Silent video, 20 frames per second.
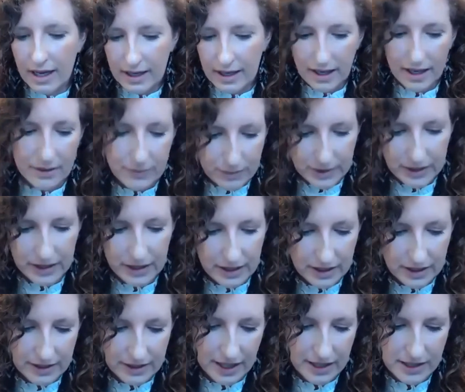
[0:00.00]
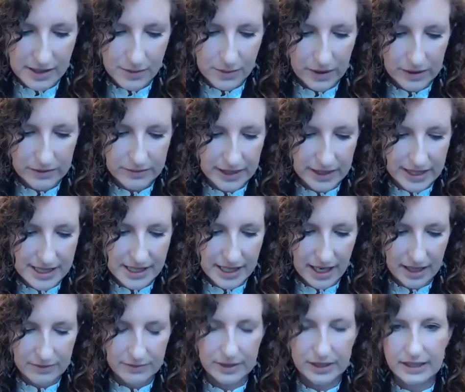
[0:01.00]
I really, that's one reason
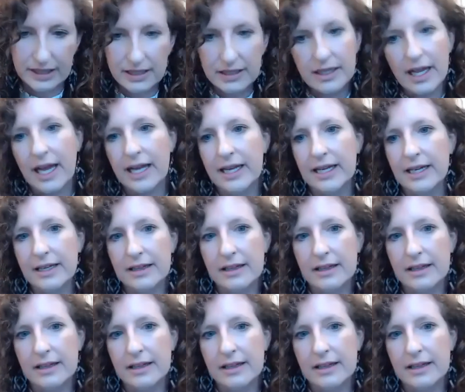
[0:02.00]
I really like